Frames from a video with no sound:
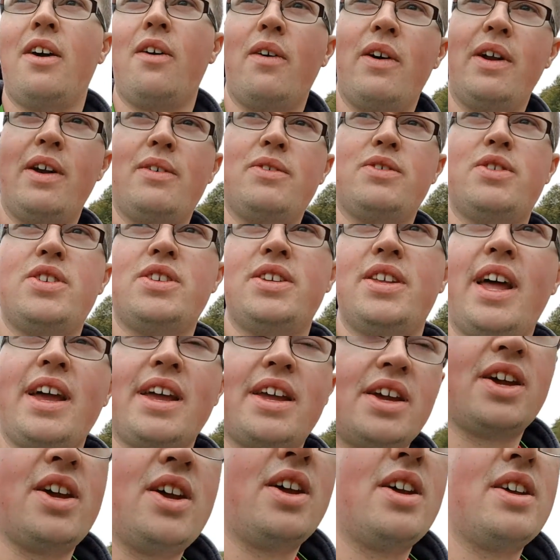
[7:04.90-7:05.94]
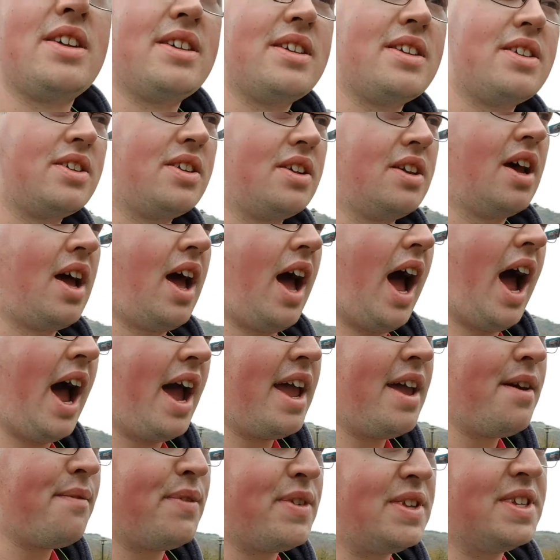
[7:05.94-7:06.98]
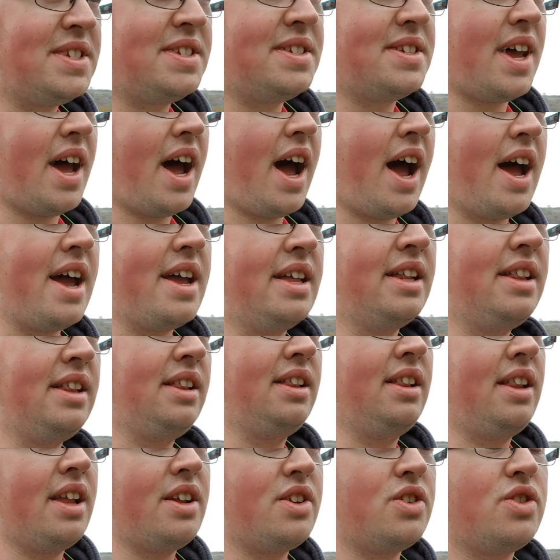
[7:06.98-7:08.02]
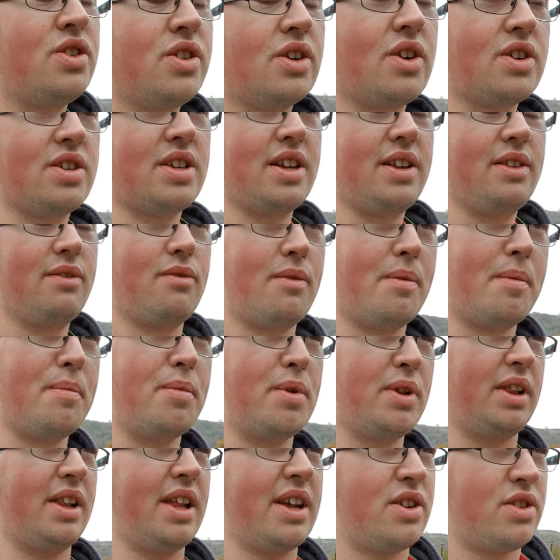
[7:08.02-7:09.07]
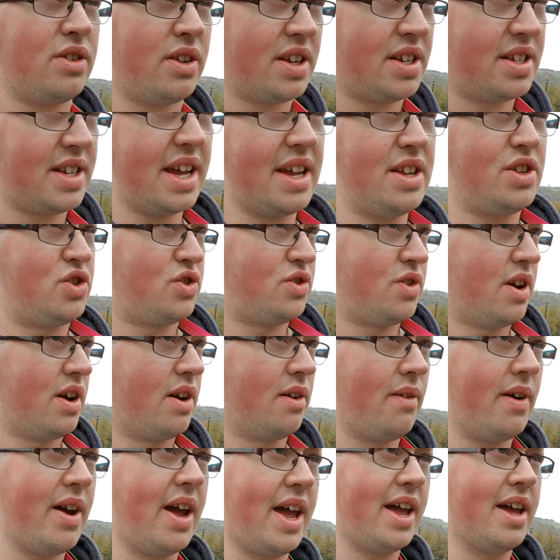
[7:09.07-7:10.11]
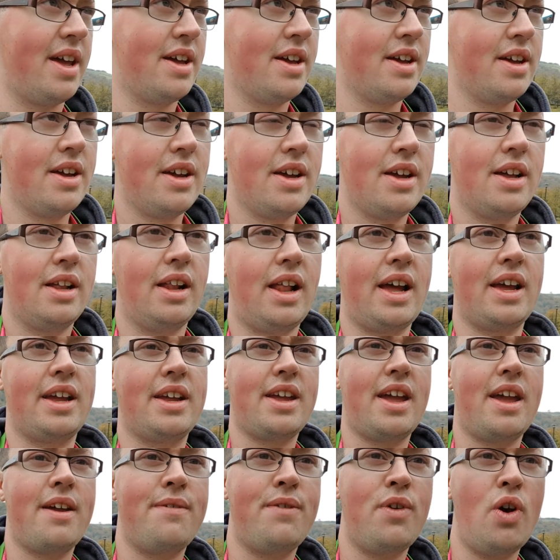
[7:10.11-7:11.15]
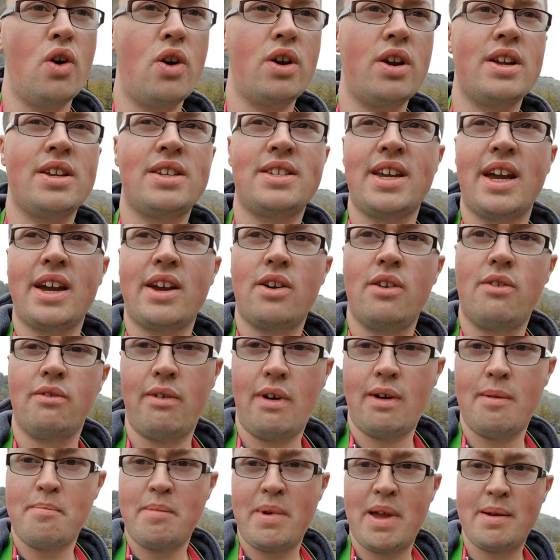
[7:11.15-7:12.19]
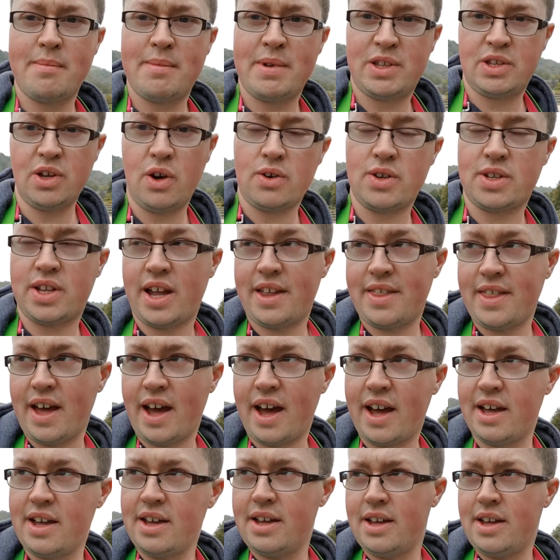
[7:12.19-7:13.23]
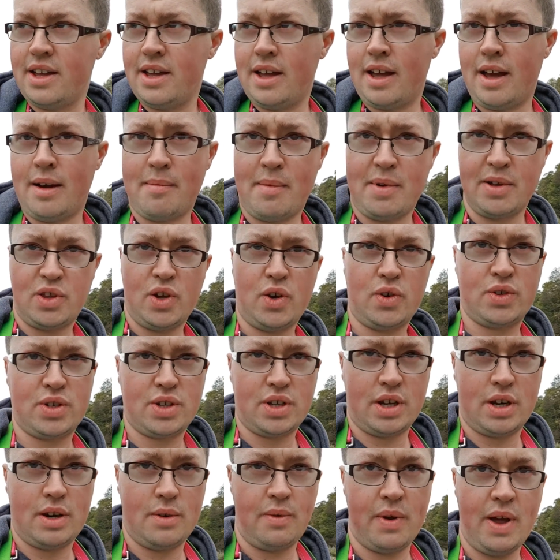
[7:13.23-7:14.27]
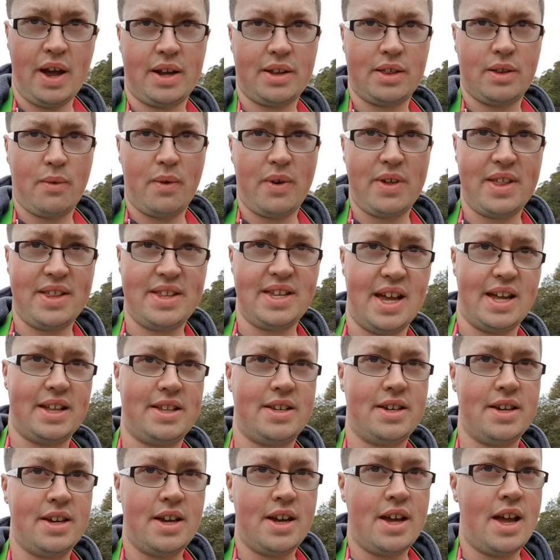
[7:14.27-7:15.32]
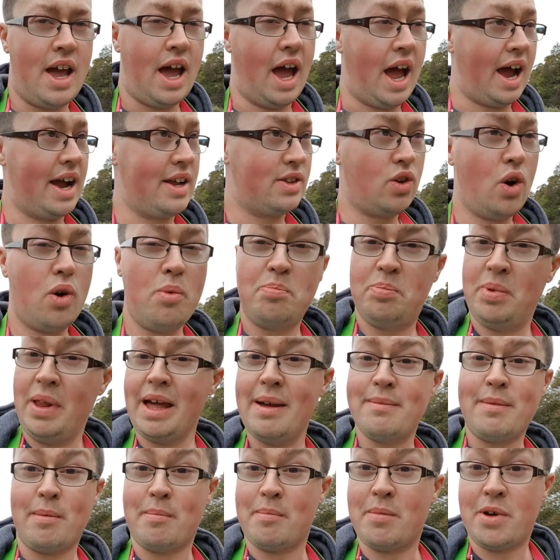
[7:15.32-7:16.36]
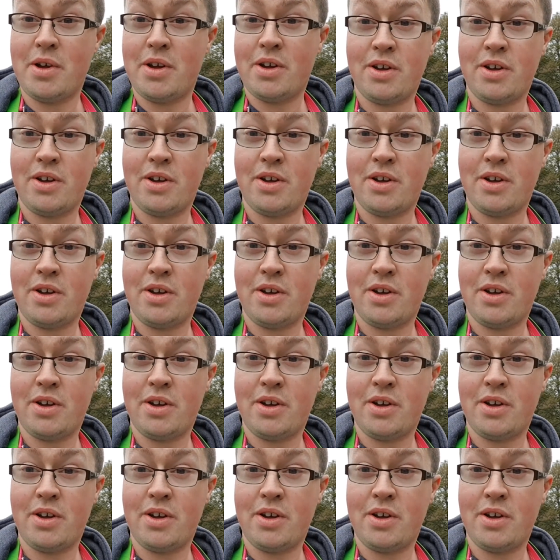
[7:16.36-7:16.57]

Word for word: but I was like, I even, I literally, because I remember literally saying straight away, like, if you're going to cycle around me and my dogs like that, and my dogs are going to react the way they did, I don't blame them.